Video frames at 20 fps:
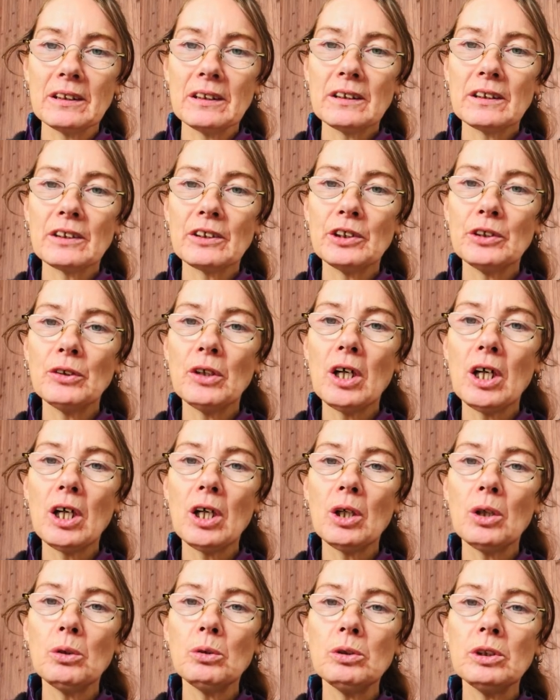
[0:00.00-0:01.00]
So you're
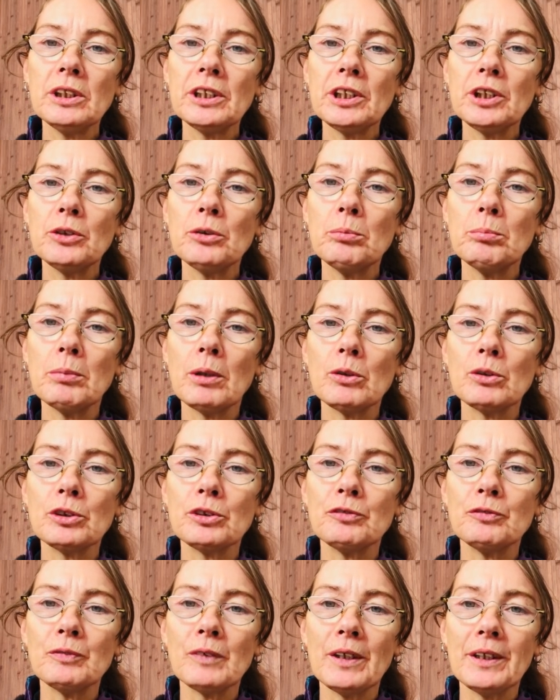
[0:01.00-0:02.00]
holding your
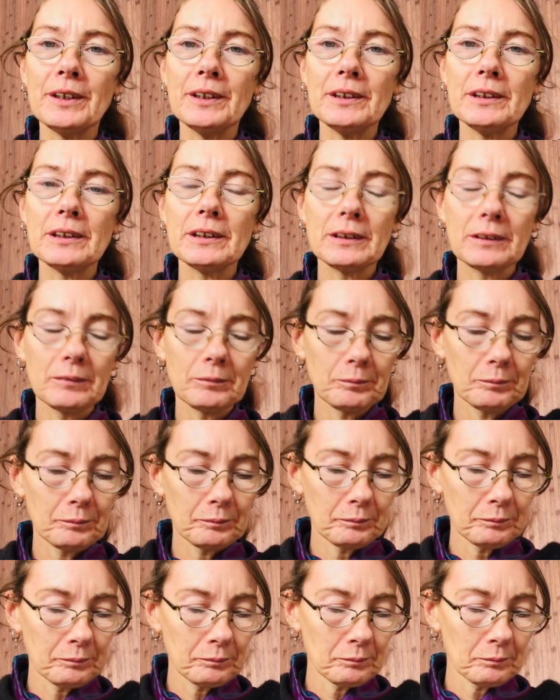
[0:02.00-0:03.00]
moldavite
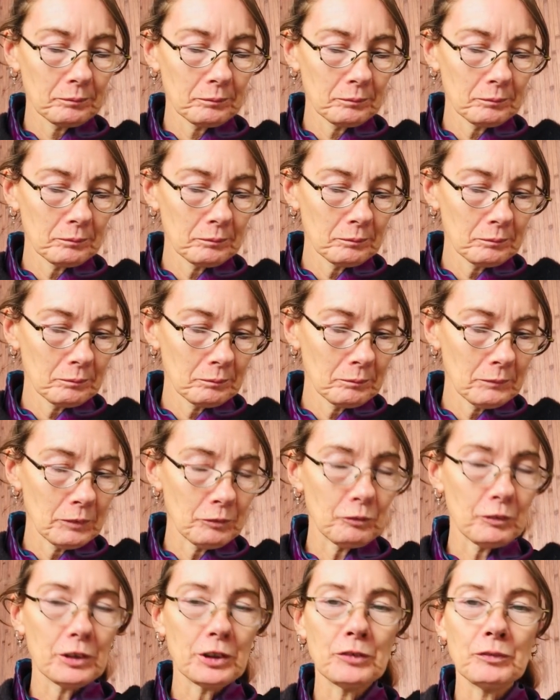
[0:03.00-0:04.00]
in
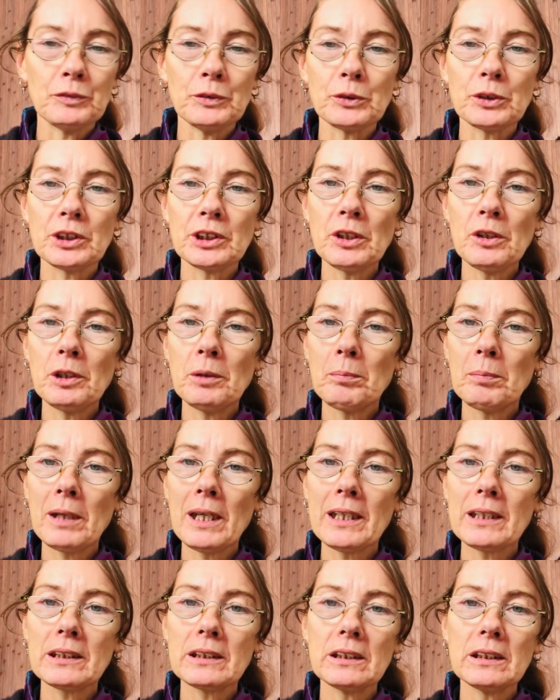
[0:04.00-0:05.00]
front of your solar
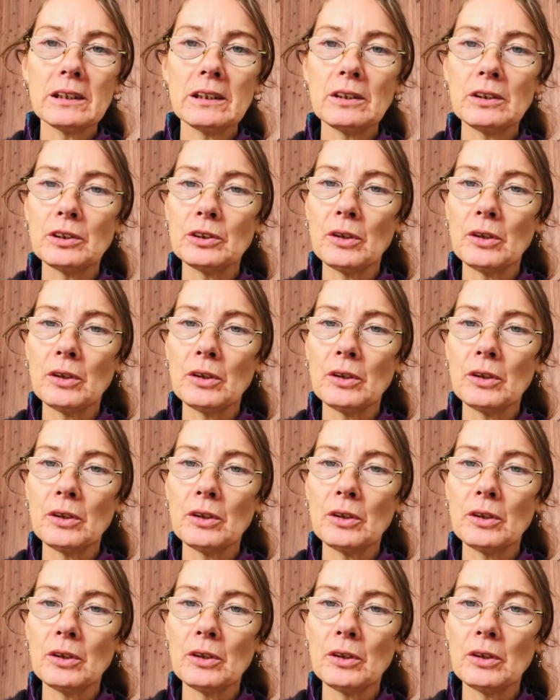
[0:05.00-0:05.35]
plexus.